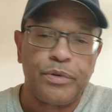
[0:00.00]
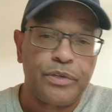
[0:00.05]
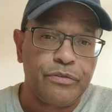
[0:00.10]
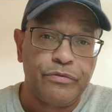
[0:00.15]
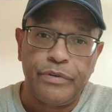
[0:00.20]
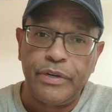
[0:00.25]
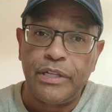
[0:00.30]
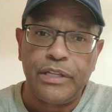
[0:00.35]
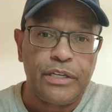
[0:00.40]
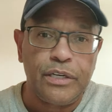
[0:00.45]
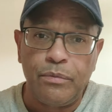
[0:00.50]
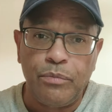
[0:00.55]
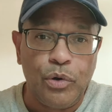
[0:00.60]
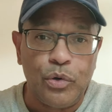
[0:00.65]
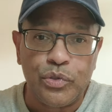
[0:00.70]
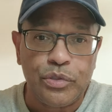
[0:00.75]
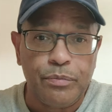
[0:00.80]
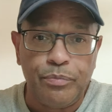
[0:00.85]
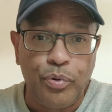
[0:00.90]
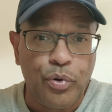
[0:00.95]
but really the
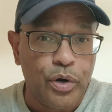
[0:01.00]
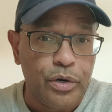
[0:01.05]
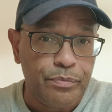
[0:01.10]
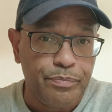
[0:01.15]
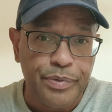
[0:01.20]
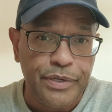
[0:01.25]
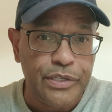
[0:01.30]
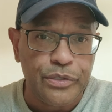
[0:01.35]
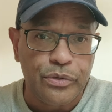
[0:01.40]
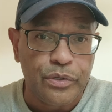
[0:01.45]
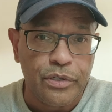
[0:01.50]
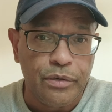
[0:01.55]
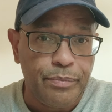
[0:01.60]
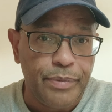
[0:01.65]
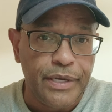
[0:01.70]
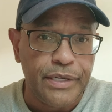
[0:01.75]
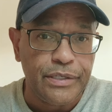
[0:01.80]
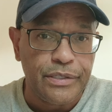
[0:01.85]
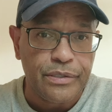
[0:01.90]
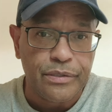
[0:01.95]
most important piece on the
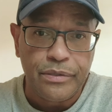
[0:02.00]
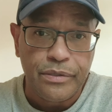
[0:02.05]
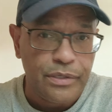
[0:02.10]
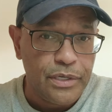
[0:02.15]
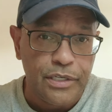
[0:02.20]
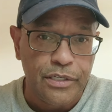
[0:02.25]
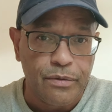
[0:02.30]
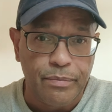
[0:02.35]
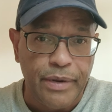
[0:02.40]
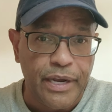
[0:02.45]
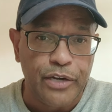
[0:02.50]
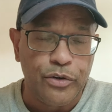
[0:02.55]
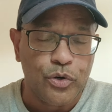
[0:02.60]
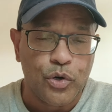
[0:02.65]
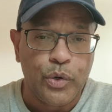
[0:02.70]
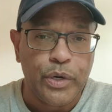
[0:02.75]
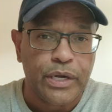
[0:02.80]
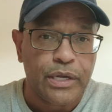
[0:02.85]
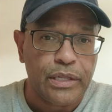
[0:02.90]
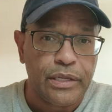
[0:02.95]
bench is Emmanuel
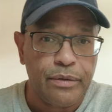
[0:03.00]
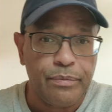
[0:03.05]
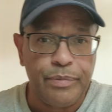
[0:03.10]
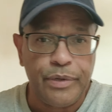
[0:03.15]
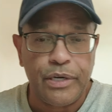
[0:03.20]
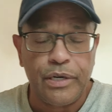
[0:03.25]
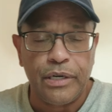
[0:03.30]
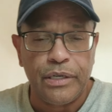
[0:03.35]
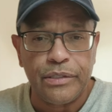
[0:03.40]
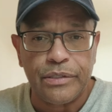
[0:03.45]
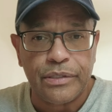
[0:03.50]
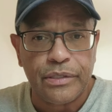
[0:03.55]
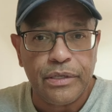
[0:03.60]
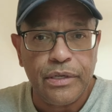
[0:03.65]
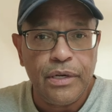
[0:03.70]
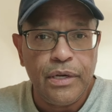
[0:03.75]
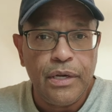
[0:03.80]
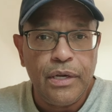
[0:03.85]
Quickley, because